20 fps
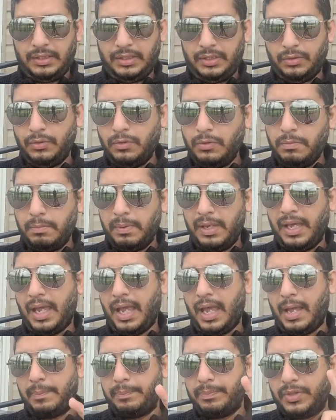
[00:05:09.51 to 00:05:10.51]
you may
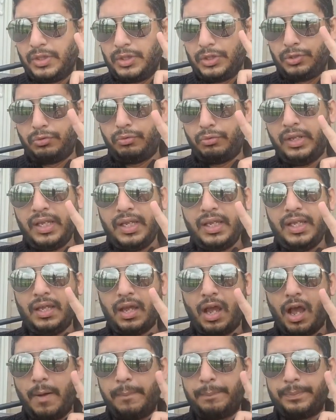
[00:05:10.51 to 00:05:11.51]
have 3
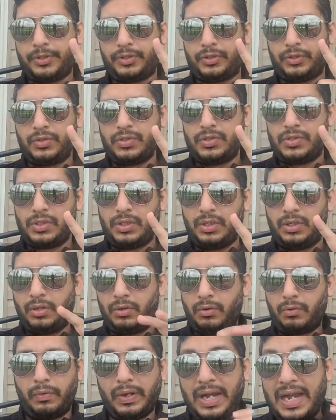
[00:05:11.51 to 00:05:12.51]
options
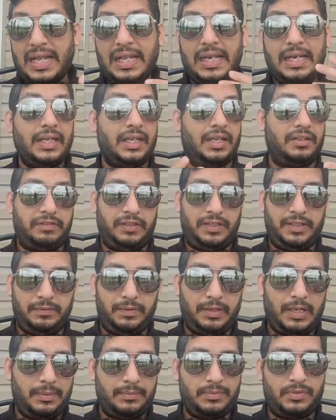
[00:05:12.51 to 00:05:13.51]
readily
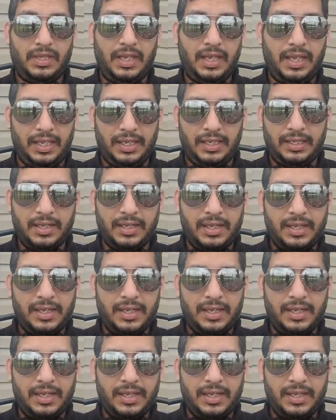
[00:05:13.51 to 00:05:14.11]
available. I'm saying,